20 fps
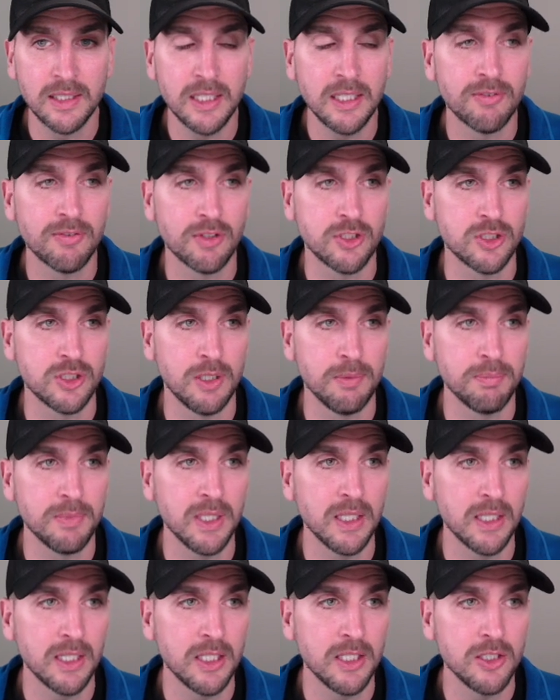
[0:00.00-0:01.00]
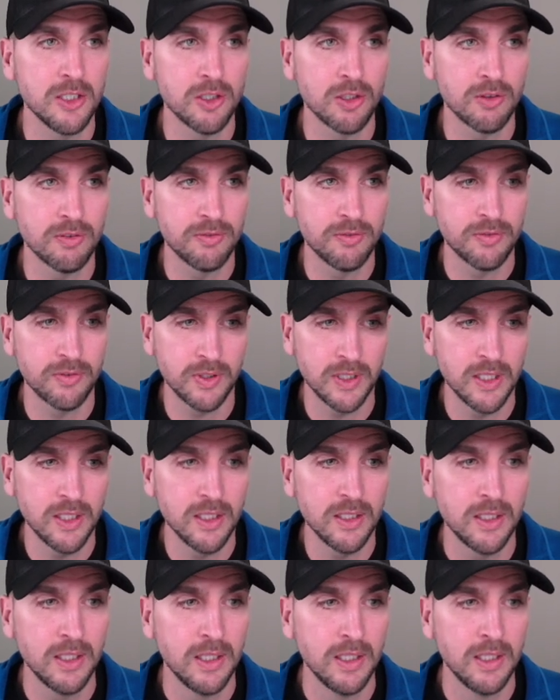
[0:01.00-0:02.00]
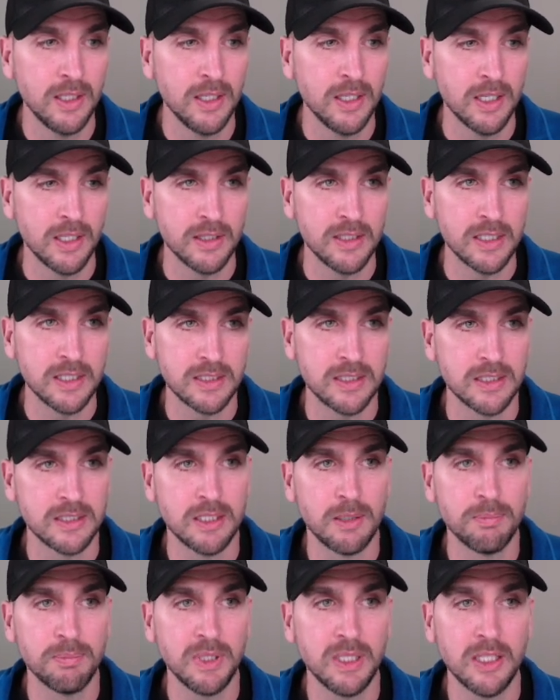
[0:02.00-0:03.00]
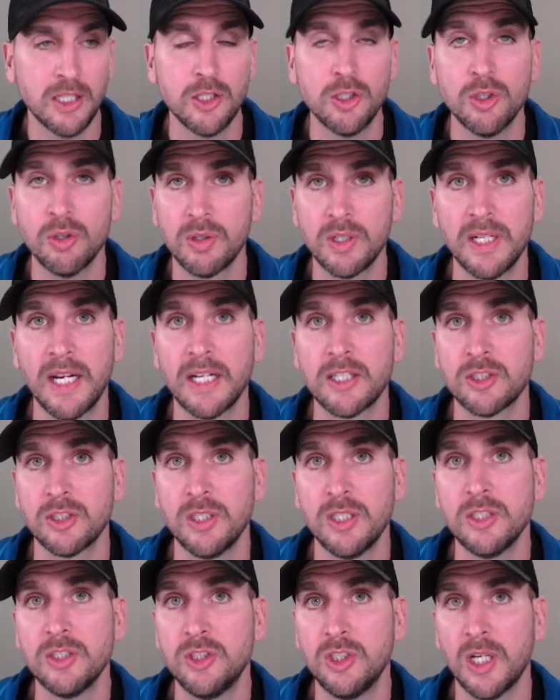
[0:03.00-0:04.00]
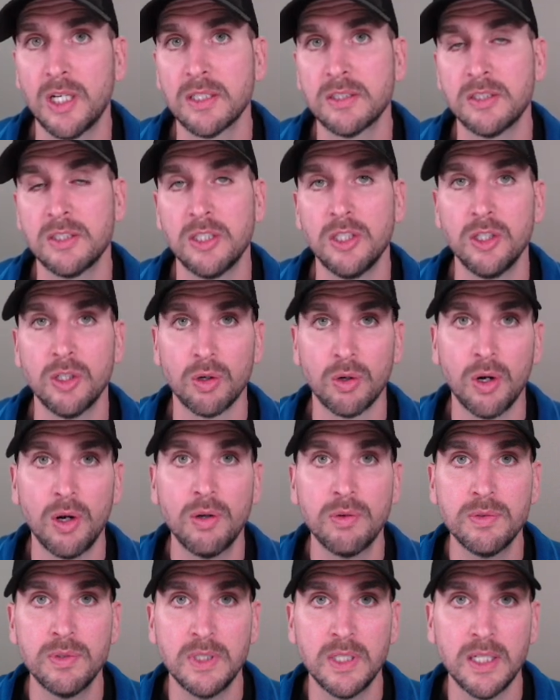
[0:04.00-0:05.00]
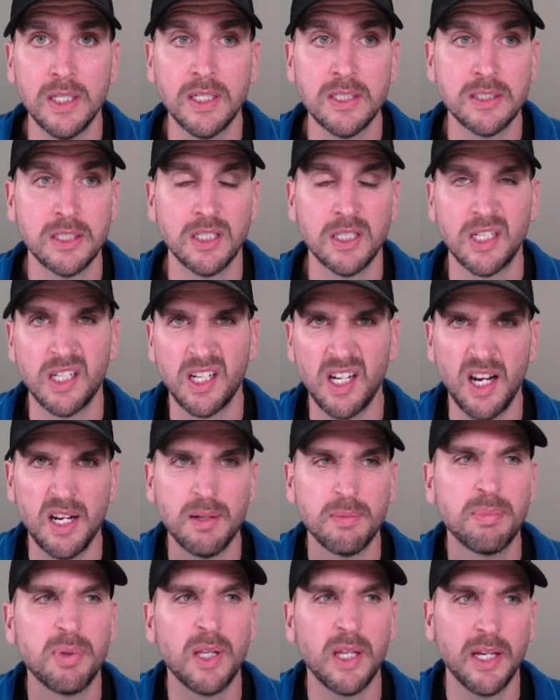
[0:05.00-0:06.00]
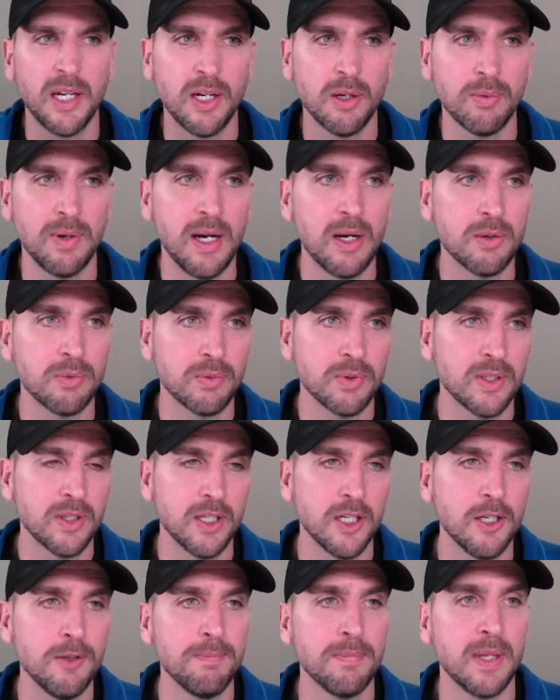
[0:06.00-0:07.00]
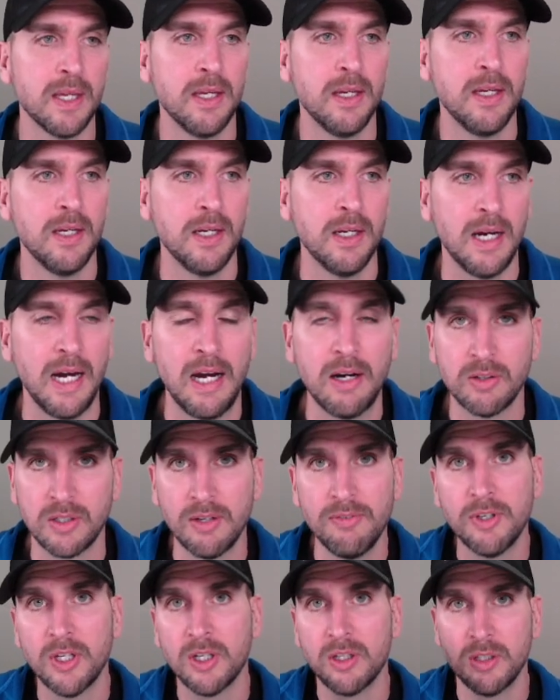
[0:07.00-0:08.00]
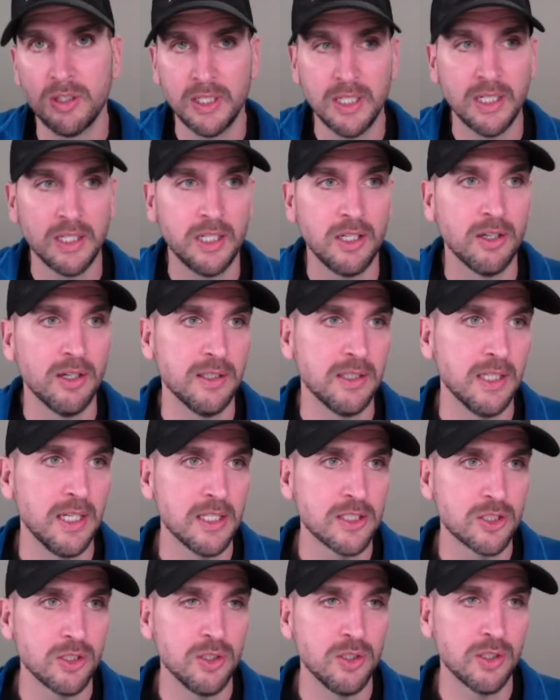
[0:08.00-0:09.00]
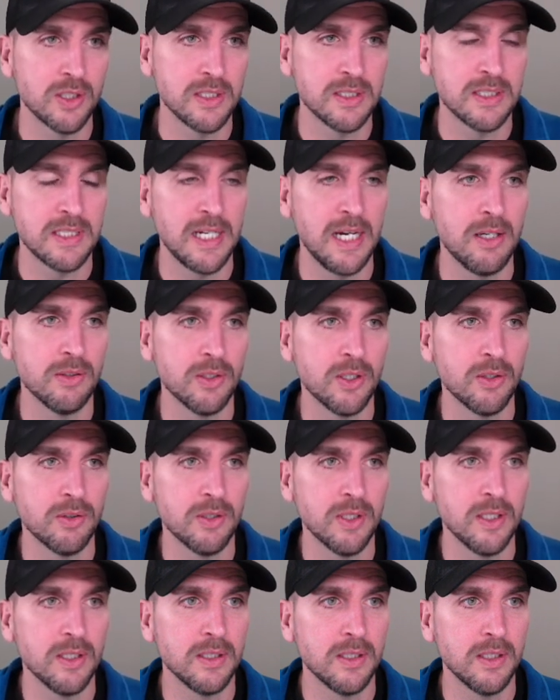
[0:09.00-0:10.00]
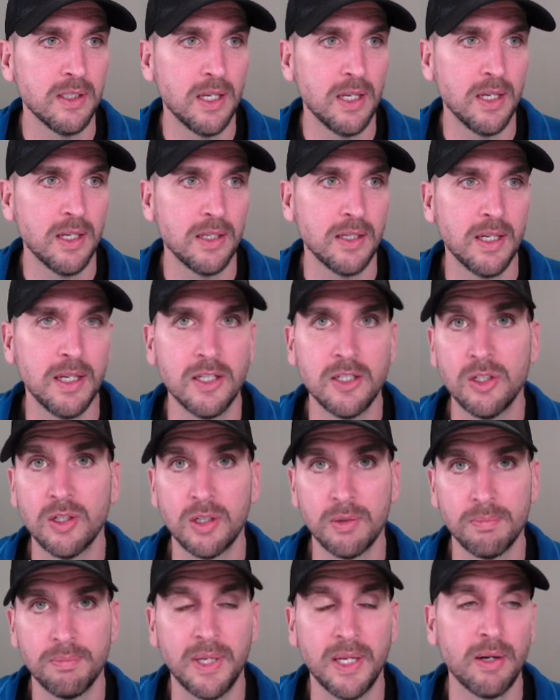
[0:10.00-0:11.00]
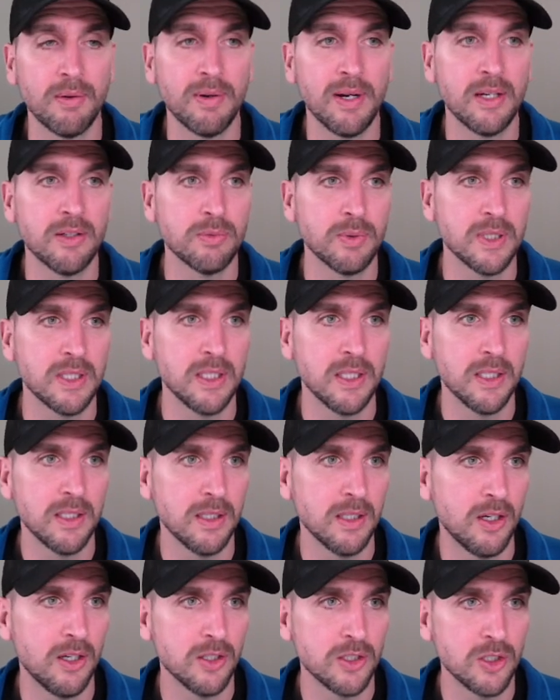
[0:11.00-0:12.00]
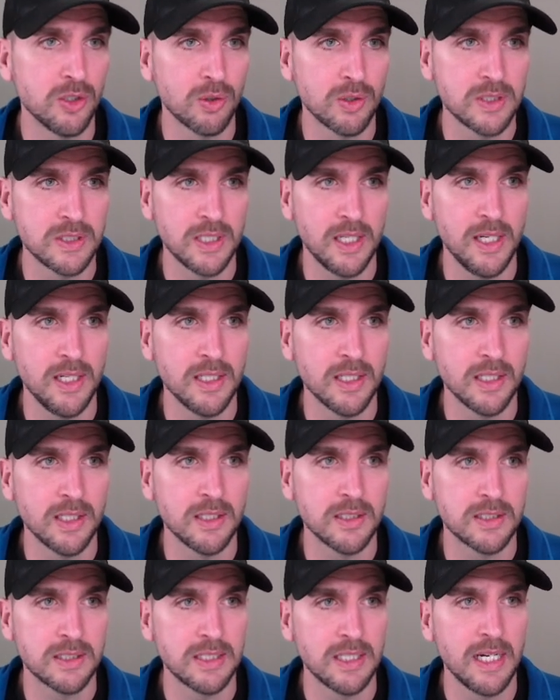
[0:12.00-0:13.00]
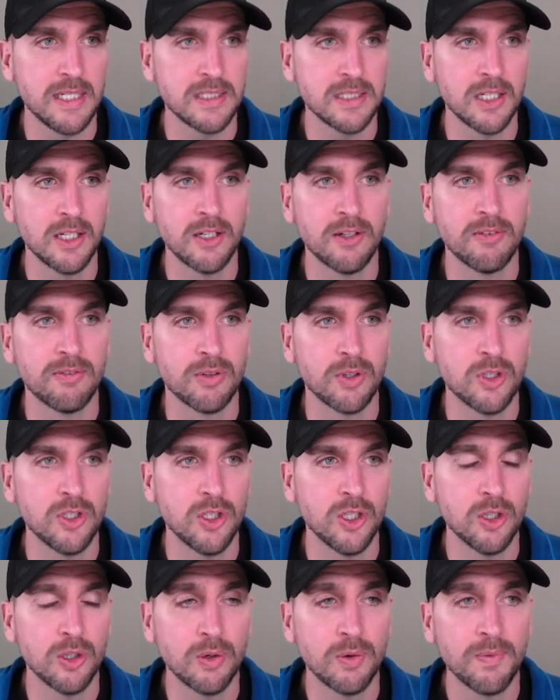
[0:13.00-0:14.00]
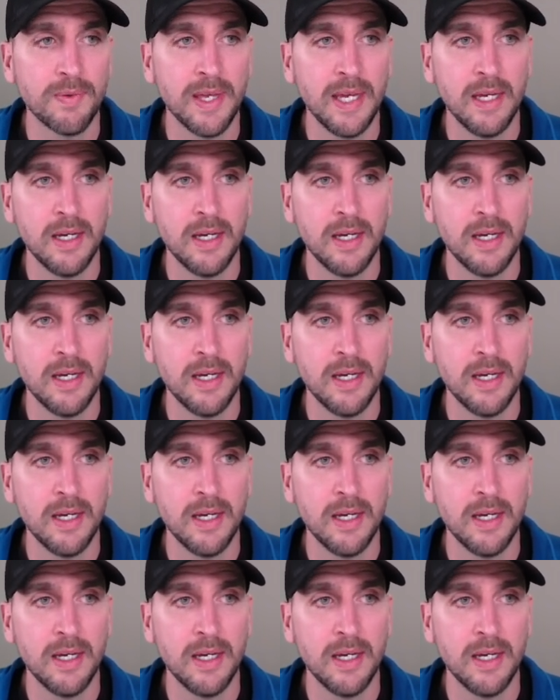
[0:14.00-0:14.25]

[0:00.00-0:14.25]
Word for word: Leaf or something in your fleet. This is something that you can actually adjust to your own needs and you can kind of play around with it. I'll give you a link here at the end so you can download it and, and you can play around with it on your side and get sizing for you.